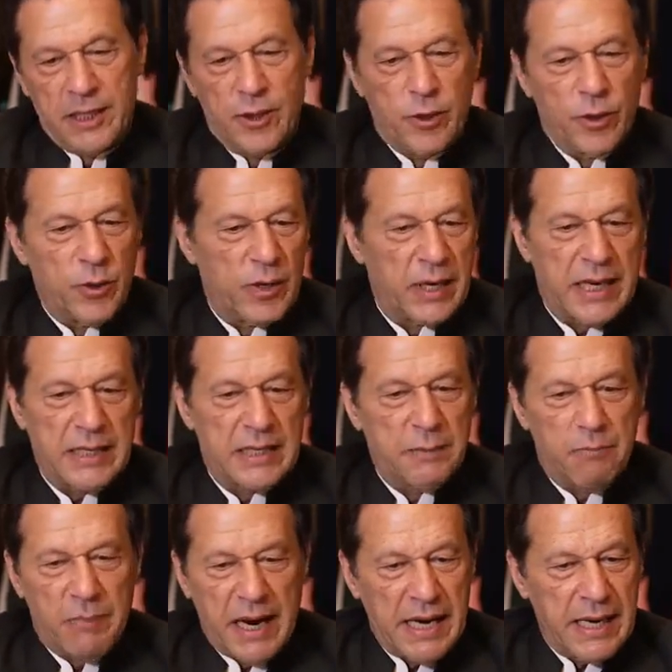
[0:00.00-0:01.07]
you look at the
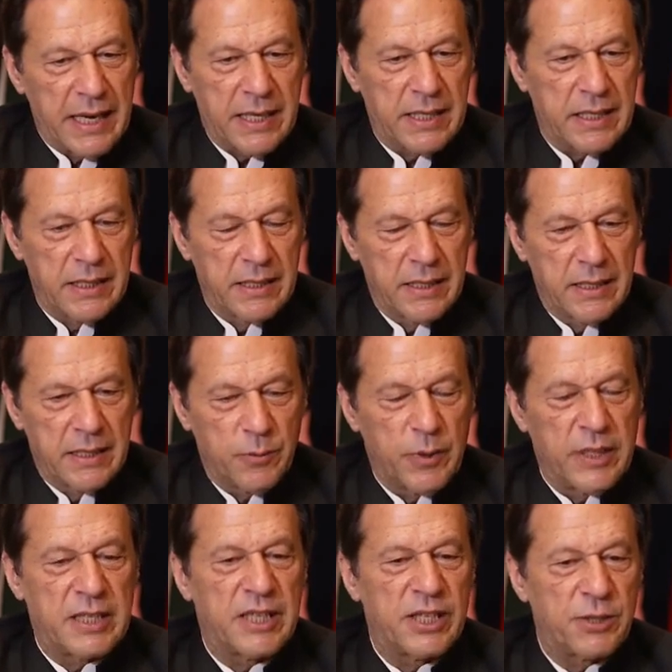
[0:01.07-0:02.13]
by-elections,
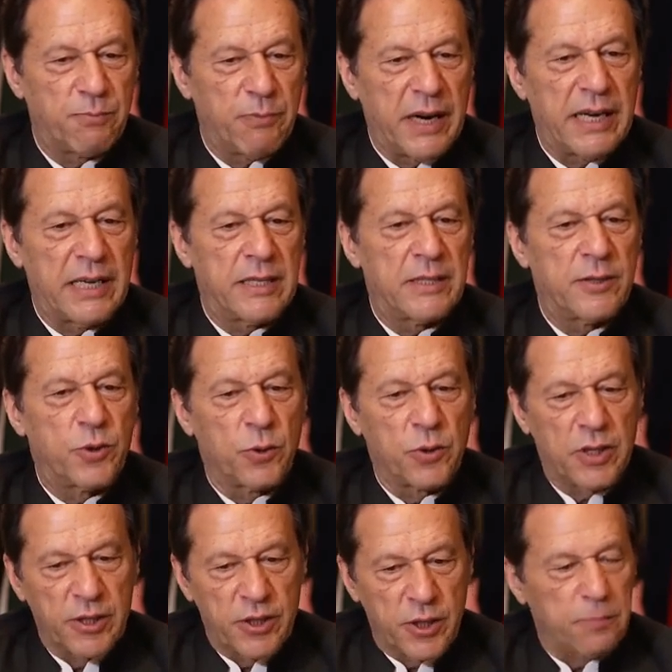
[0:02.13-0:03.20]
where despite
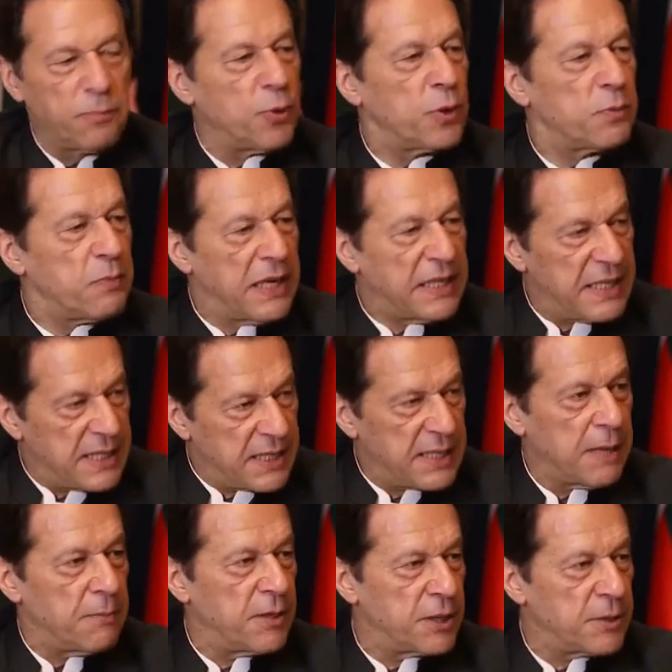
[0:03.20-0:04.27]
total support by the
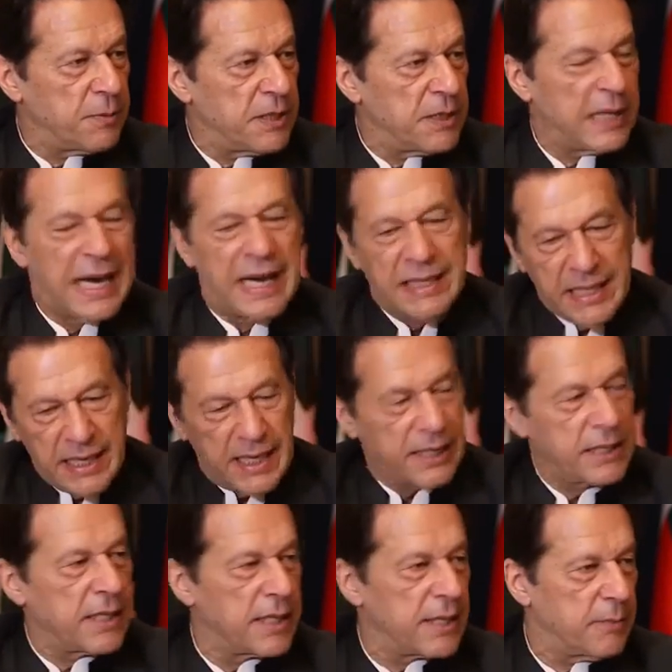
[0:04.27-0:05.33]
establishment and the
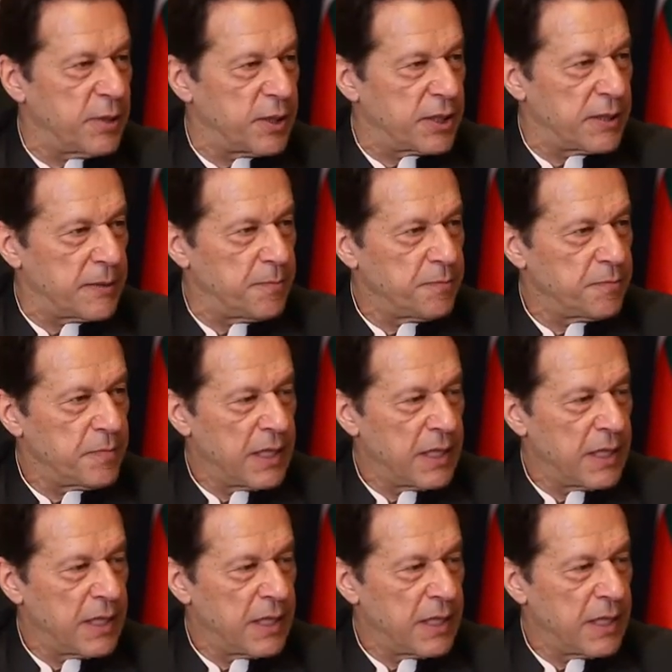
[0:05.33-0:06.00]
Election Commission,